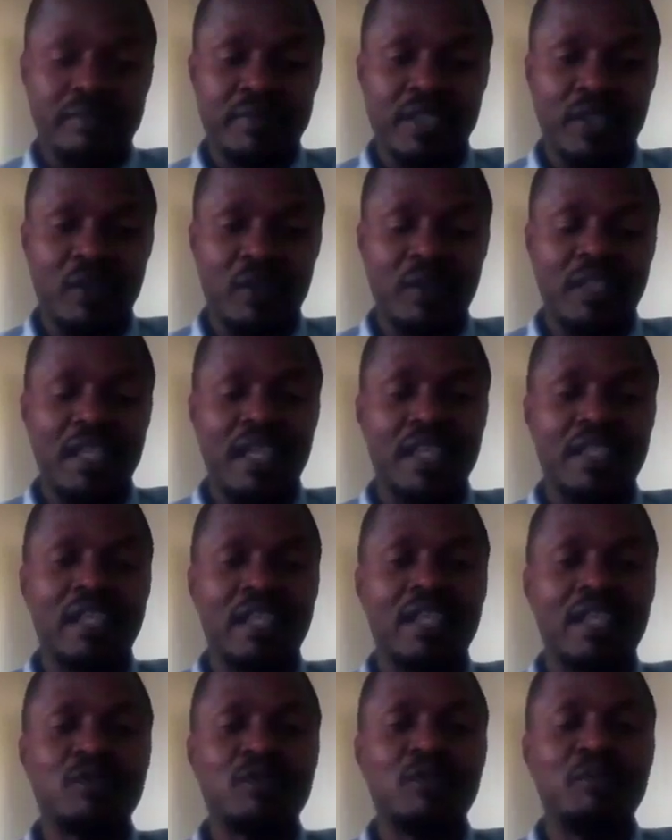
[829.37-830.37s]

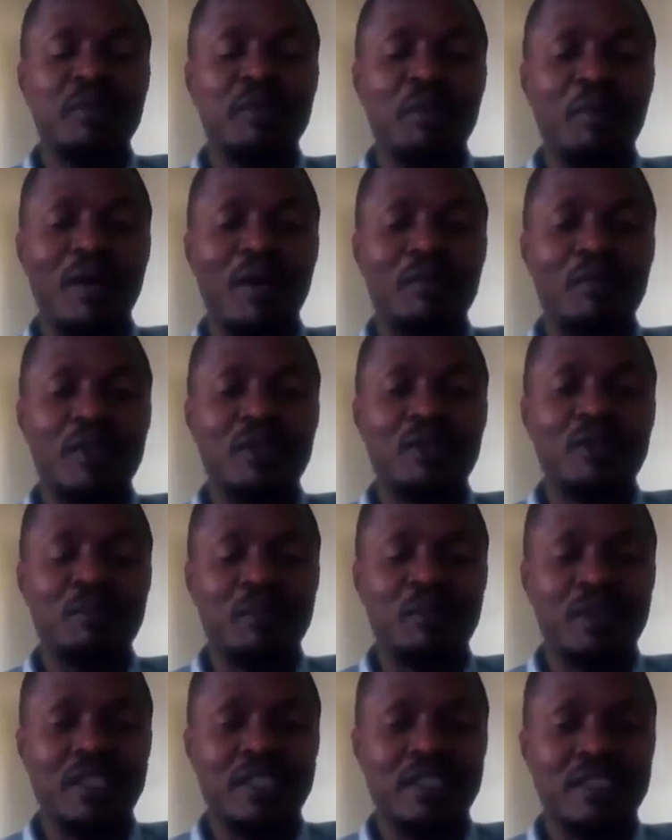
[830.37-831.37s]
That would be one way to
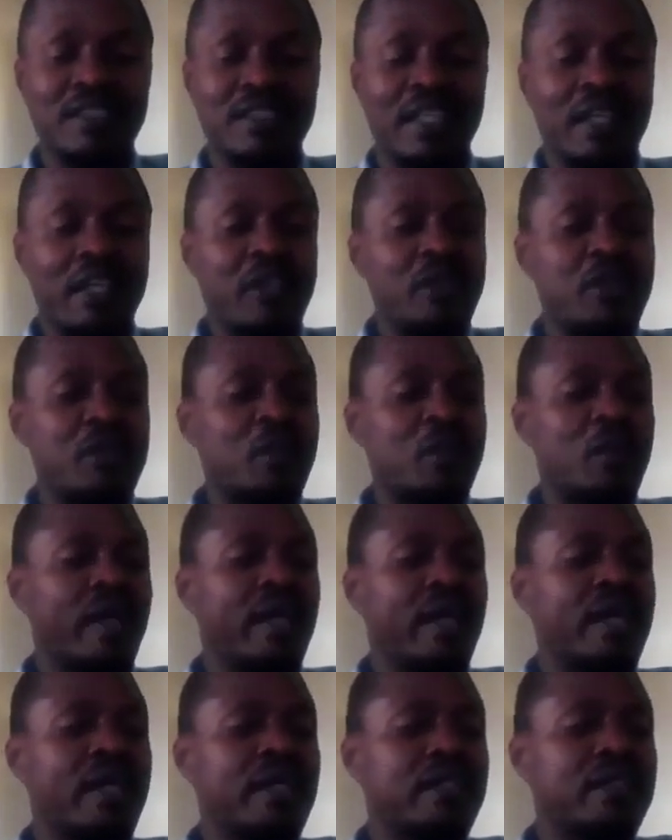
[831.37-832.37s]
put it. So
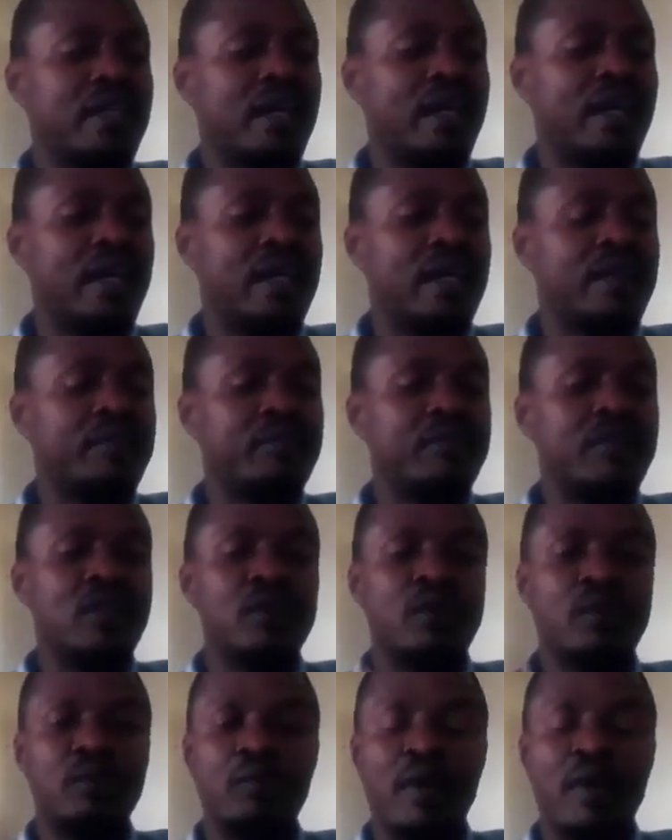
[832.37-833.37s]
either,
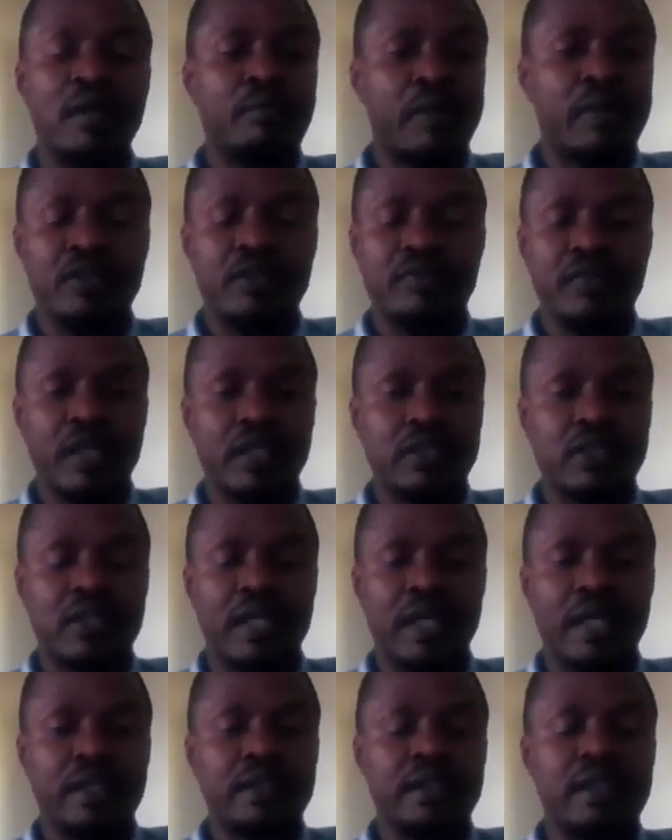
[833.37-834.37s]
one
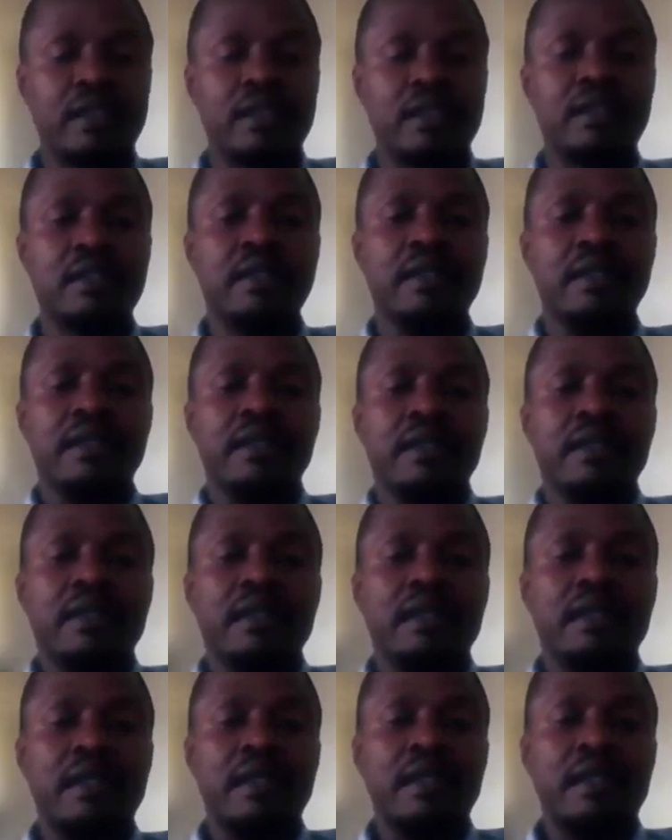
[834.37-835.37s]
manufacturer, I think
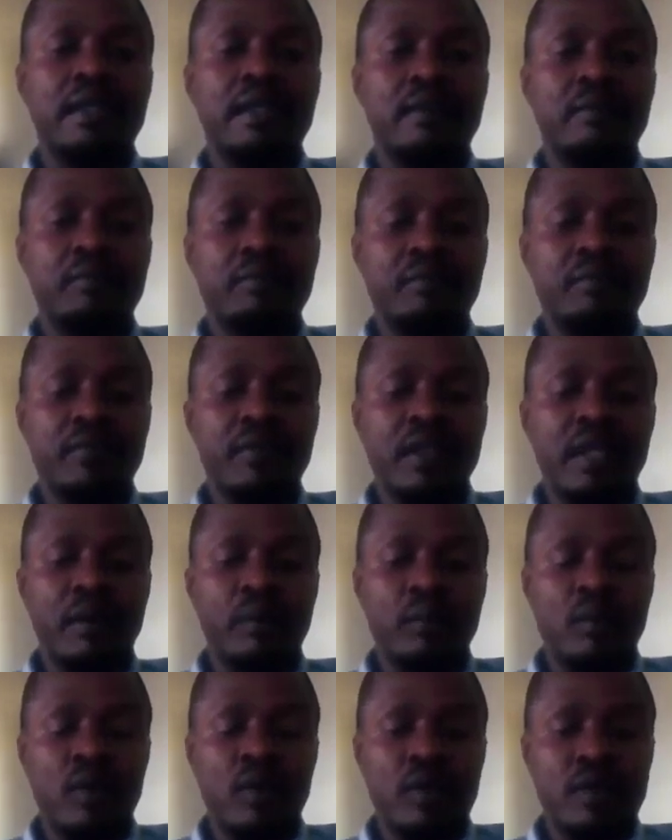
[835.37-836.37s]
there
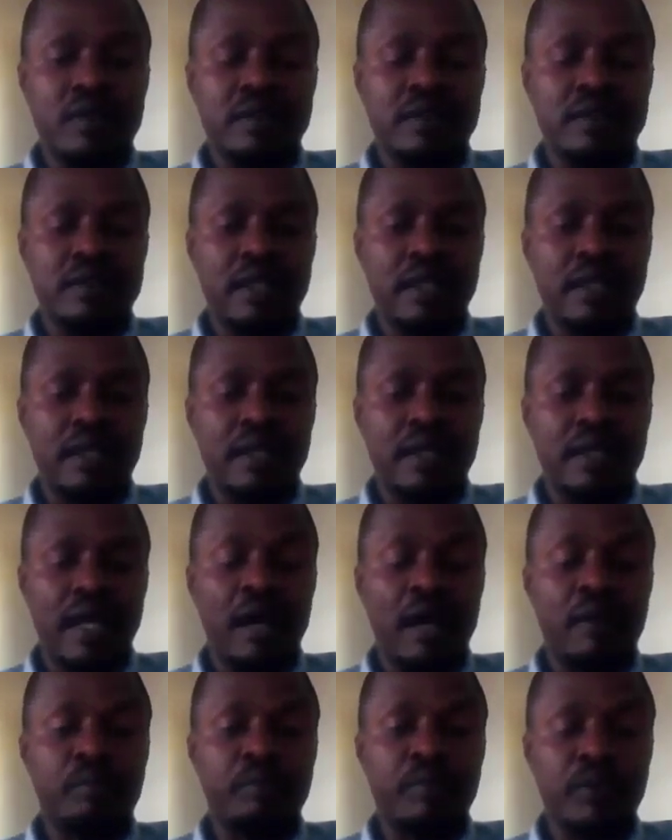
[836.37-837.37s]
was
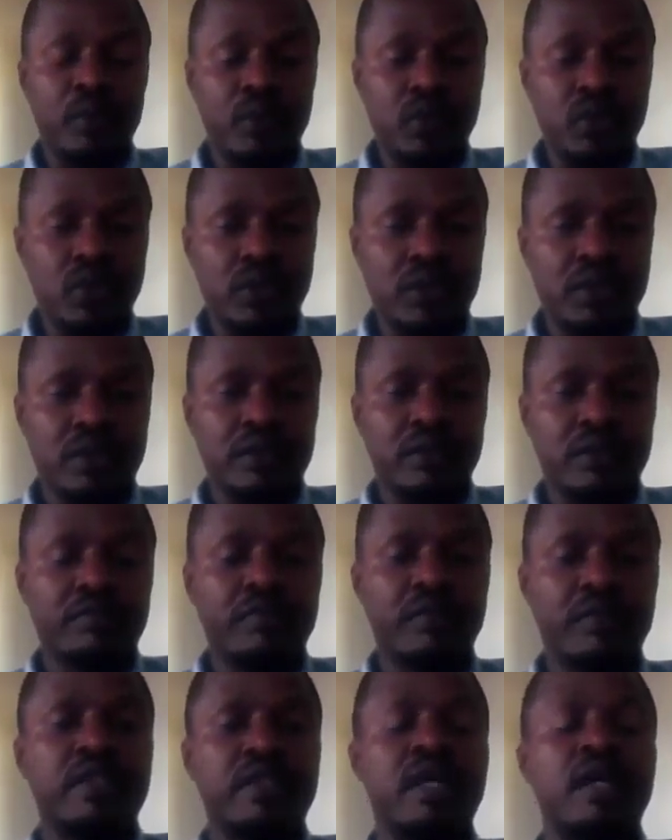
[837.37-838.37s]
a push
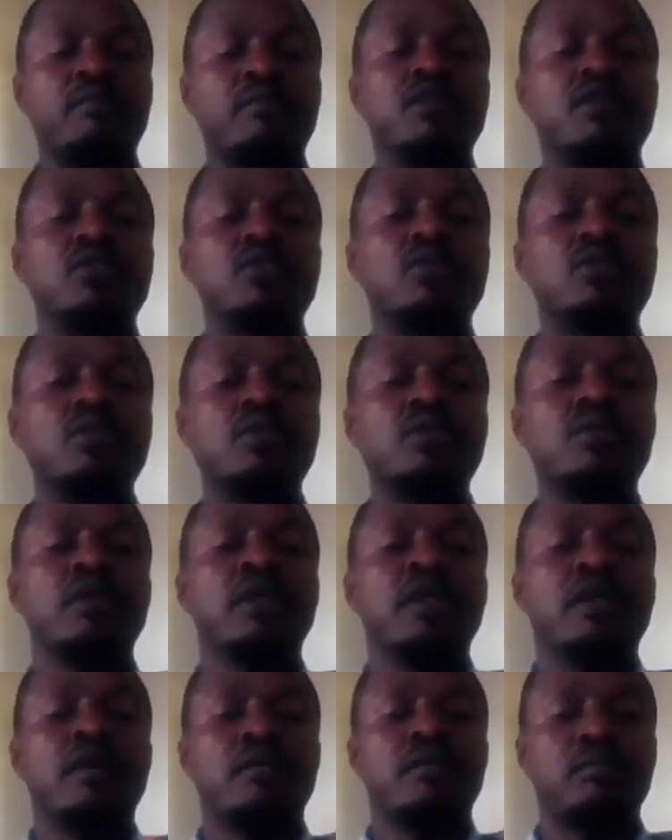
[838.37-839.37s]
for them
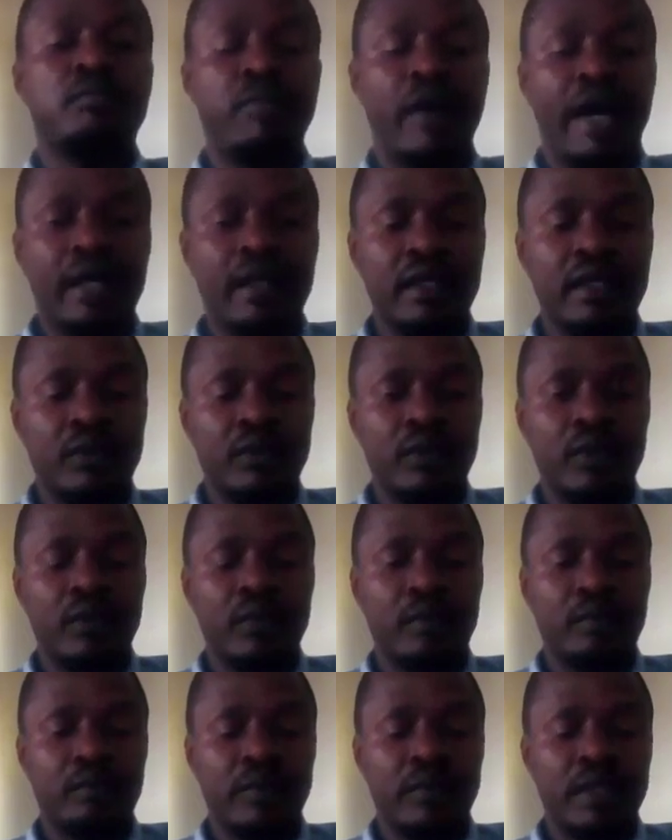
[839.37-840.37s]
to buy new
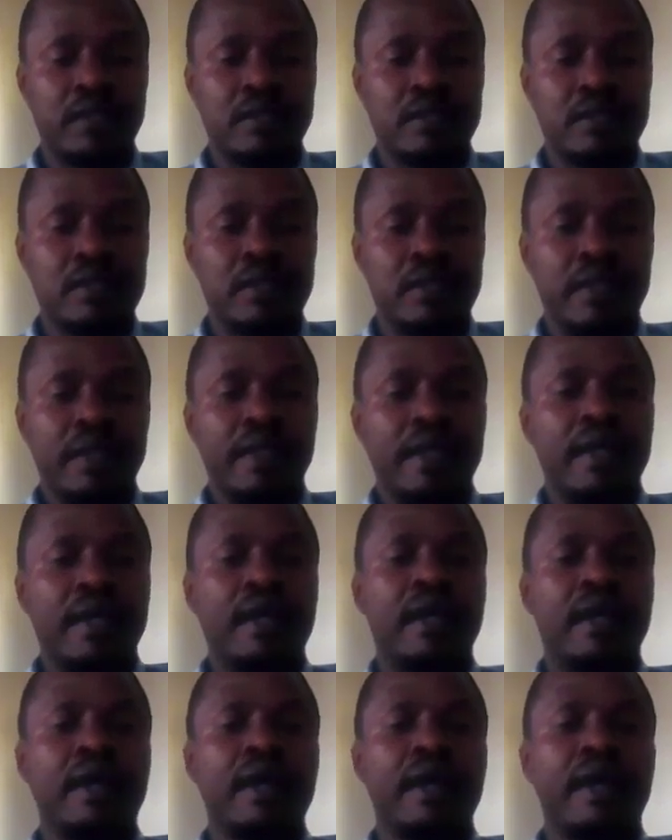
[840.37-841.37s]
equipment,
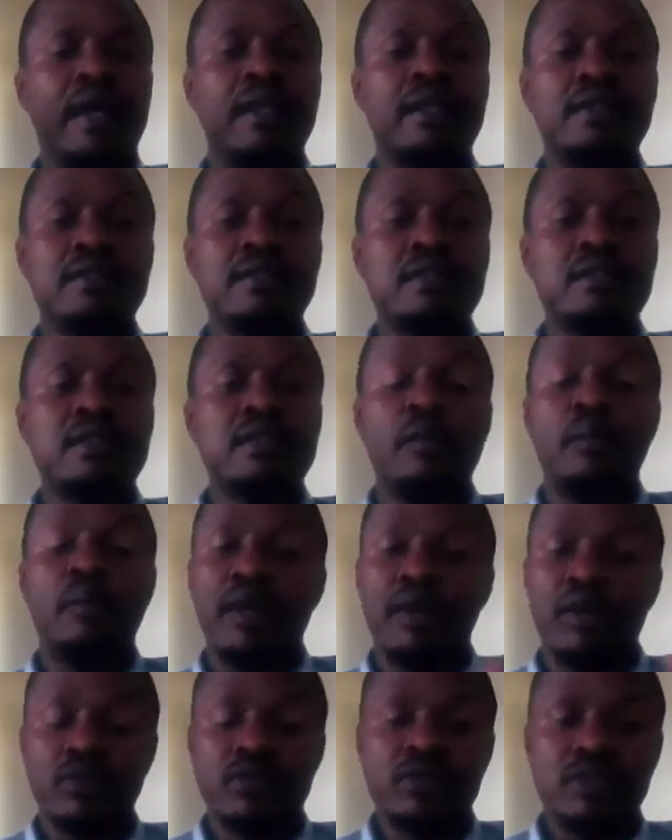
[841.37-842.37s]
and they
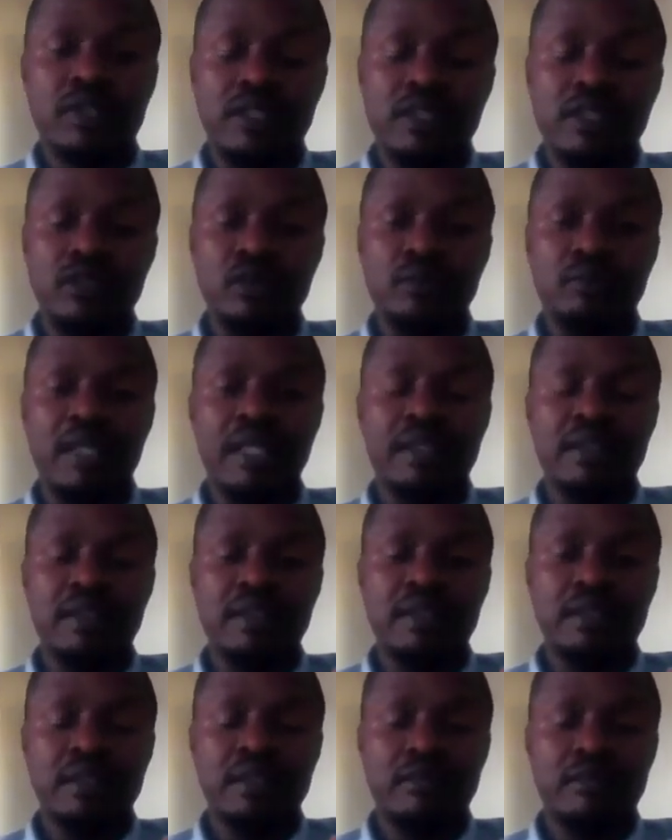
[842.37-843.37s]
were not ready to make
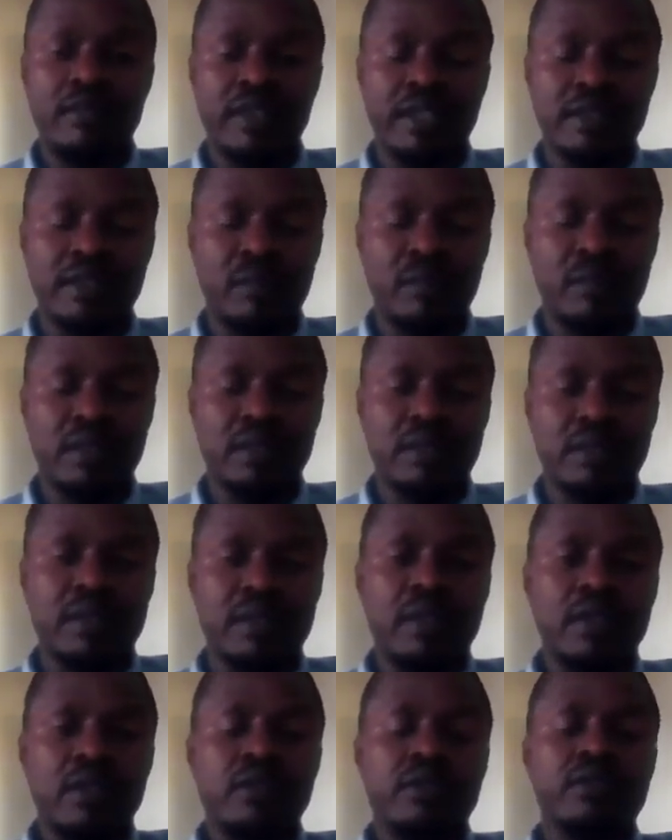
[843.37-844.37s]
this investment.
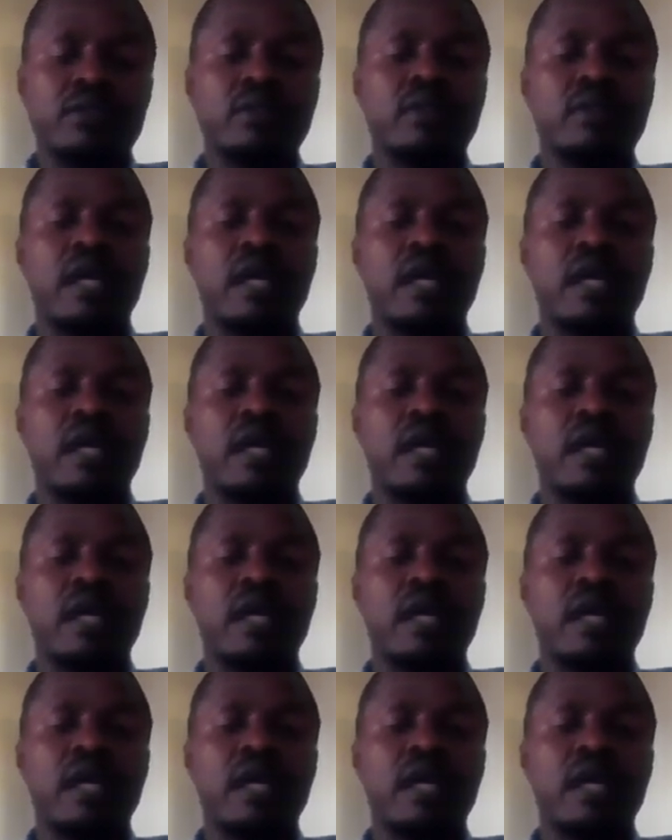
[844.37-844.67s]
So